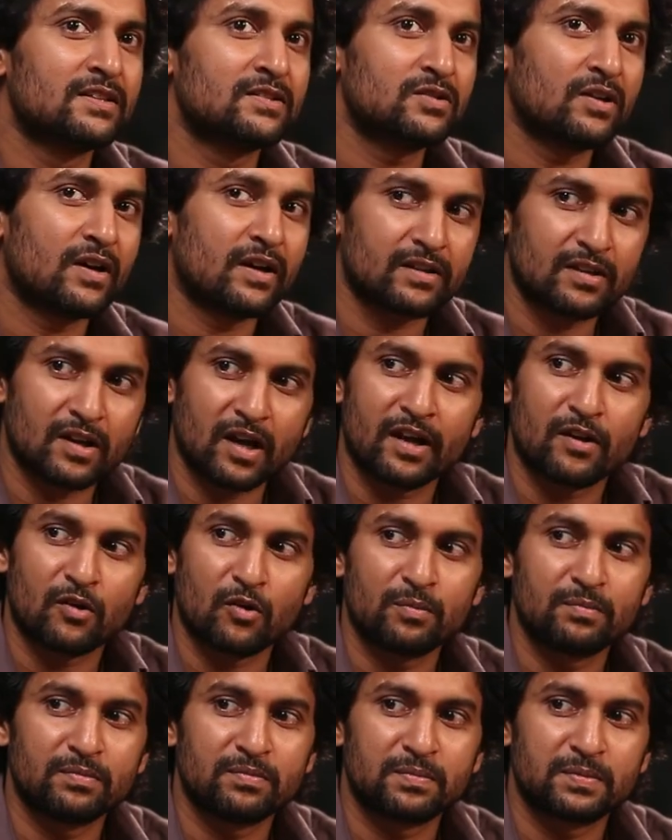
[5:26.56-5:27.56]
So I
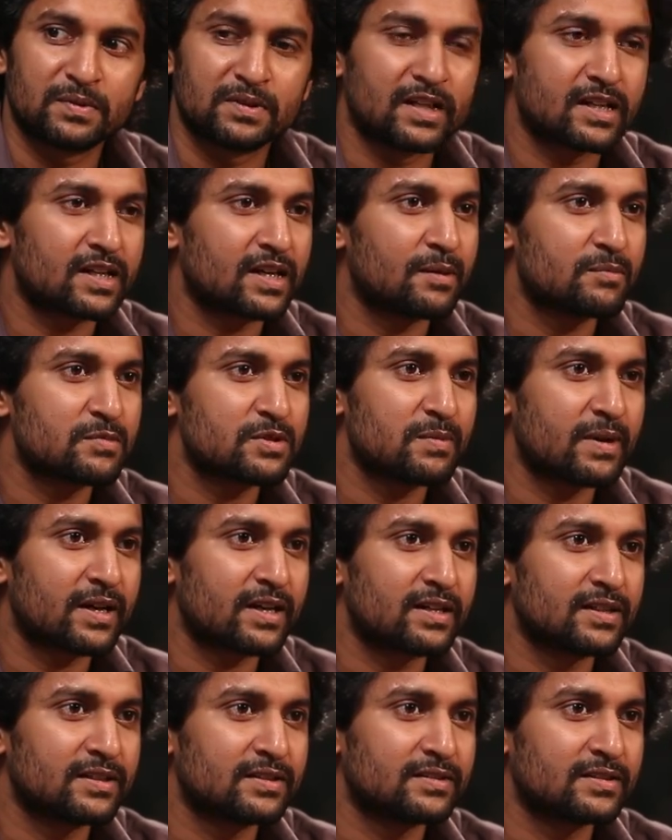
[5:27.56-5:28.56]
hope that comes back
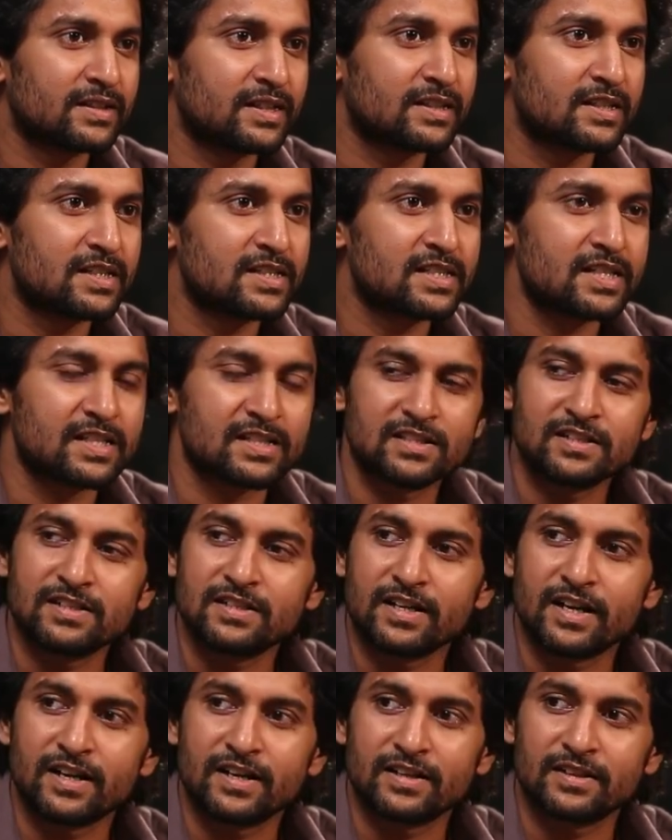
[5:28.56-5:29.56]
in this season.
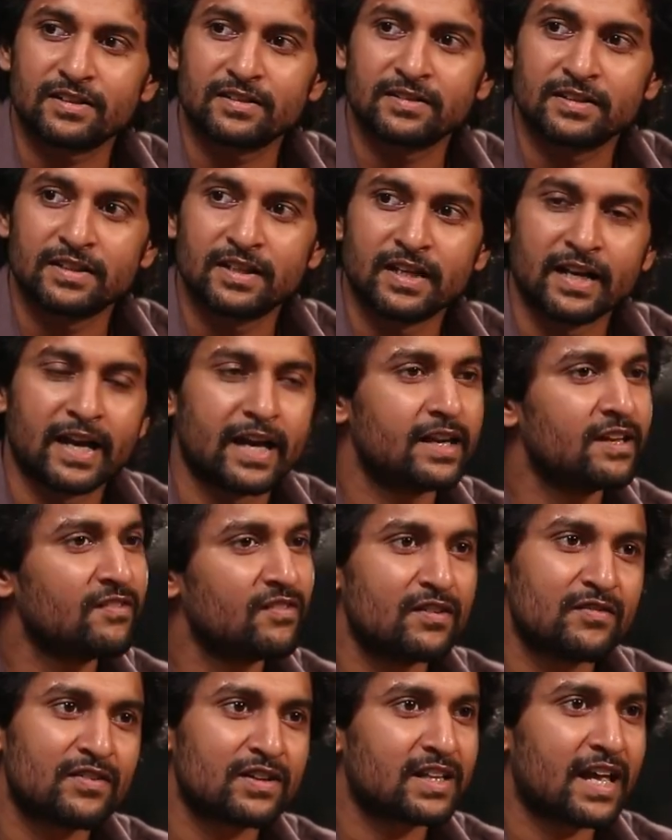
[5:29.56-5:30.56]
And
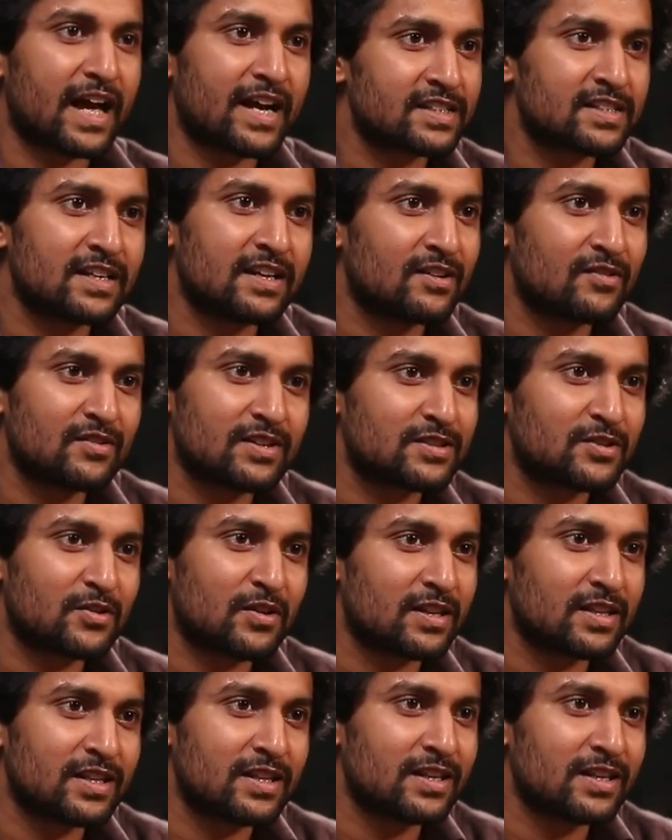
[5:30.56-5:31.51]
anyway, for the action lovers, you are